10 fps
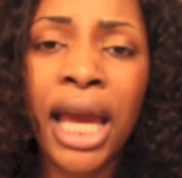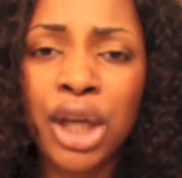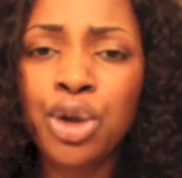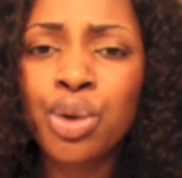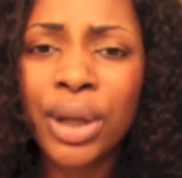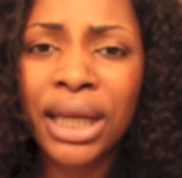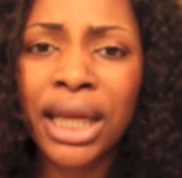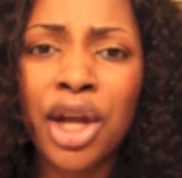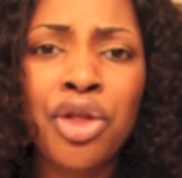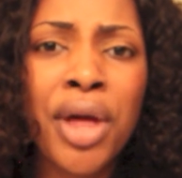and you get
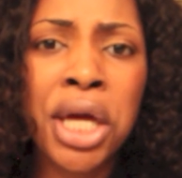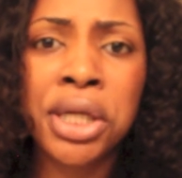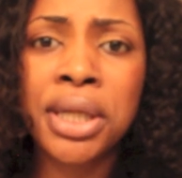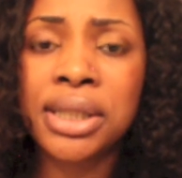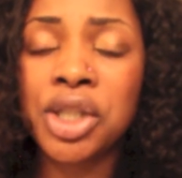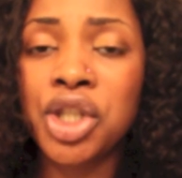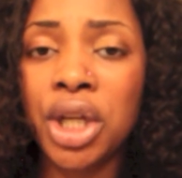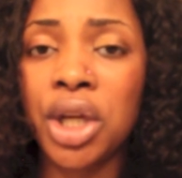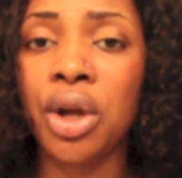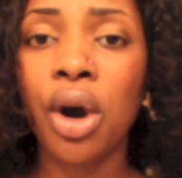in hair that doesn't
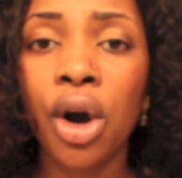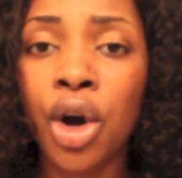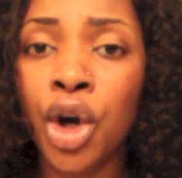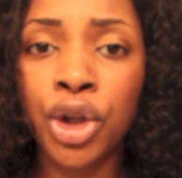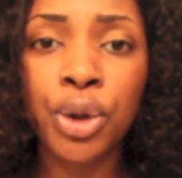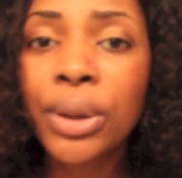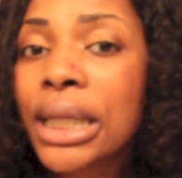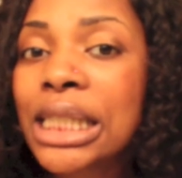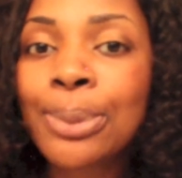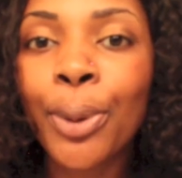shed at all, you
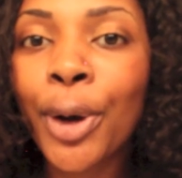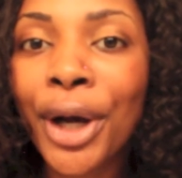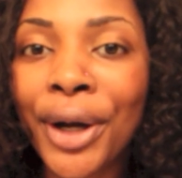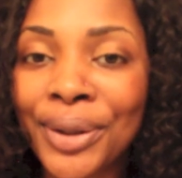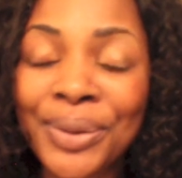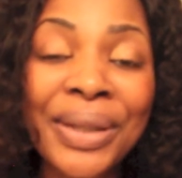get spoiled.